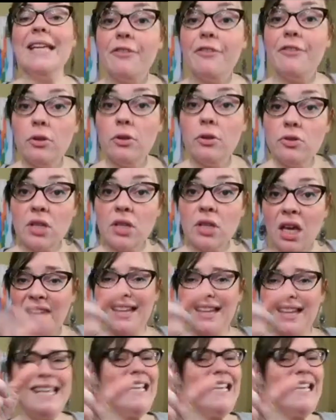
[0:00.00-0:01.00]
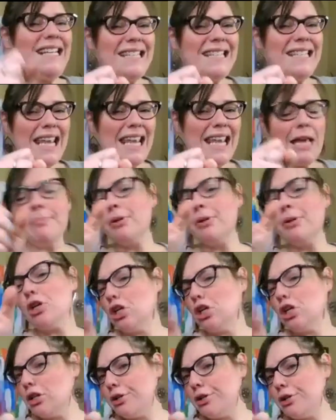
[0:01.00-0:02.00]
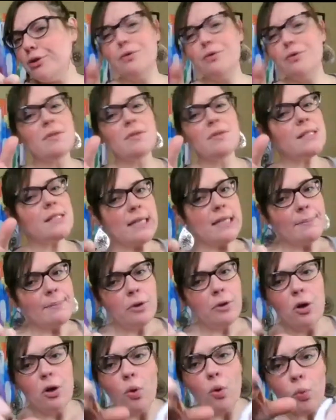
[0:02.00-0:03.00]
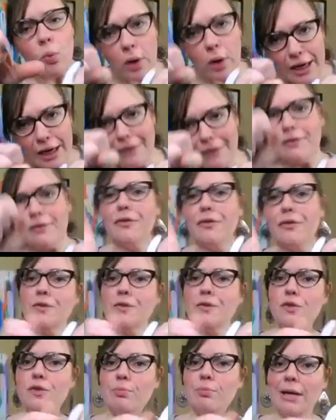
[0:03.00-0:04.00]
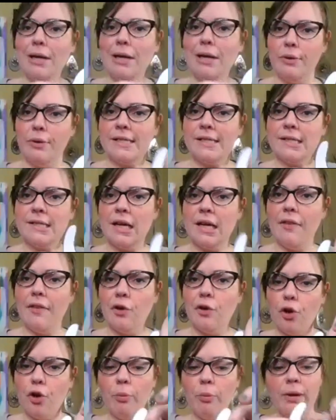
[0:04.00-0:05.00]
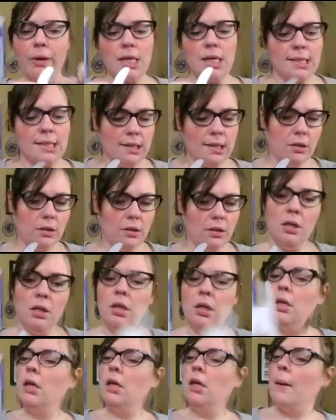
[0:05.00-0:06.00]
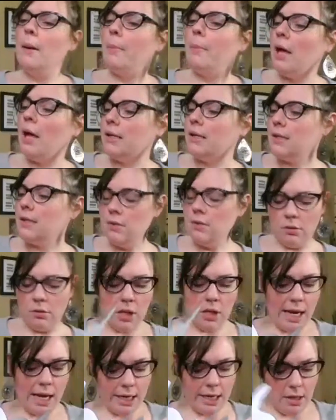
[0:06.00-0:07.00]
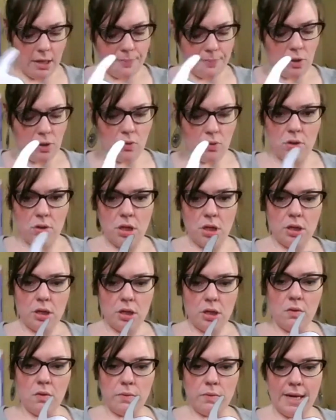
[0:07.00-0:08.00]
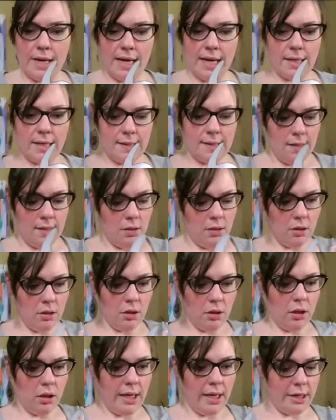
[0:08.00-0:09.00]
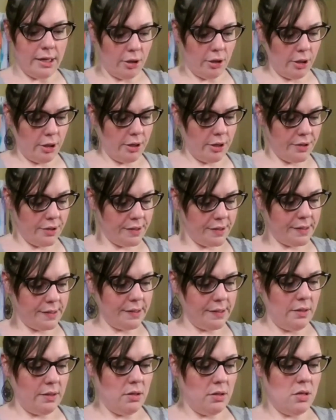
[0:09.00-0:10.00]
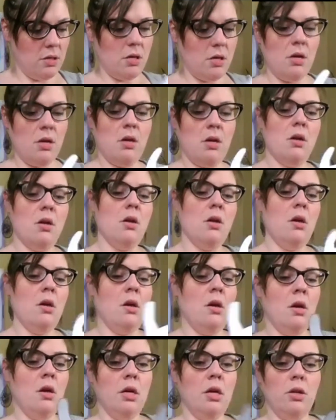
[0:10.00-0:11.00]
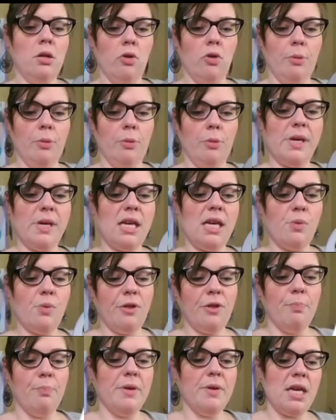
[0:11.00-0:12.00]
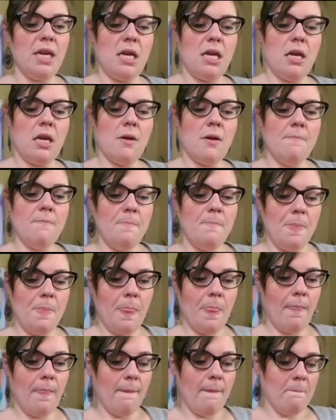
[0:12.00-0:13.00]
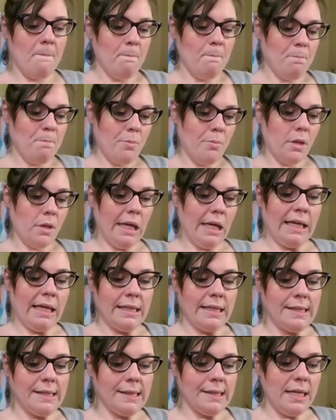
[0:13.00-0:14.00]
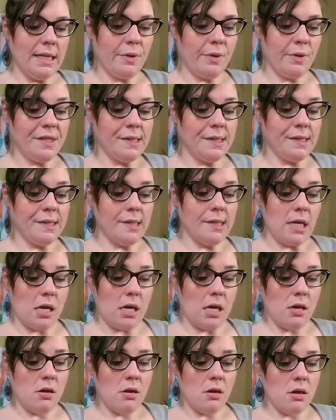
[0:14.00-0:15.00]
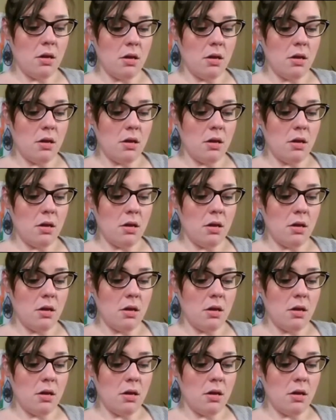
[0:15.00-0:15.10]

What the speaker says: If you do not, tape, glue, staple, whatever, those two bad boys together, no big deal. But line up your correct letters, your B with B and C with C.